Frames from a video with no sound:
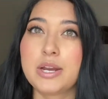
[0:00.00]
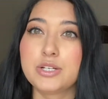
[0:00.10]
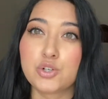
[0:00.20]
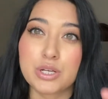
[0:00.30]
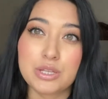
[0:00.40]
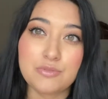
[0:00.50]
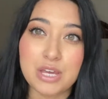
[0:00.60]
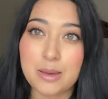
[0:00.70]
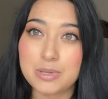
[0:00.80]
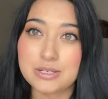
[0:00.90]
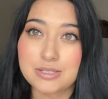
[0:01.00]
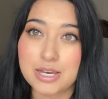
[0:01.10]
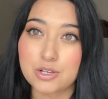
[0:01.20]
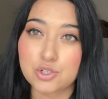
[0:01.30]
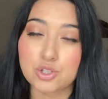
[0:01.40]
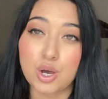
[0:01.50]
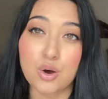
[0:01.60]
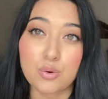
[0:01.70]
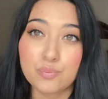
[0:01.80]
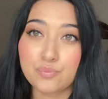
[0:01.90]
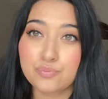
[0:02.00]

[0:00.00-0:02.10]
it during the vib sale so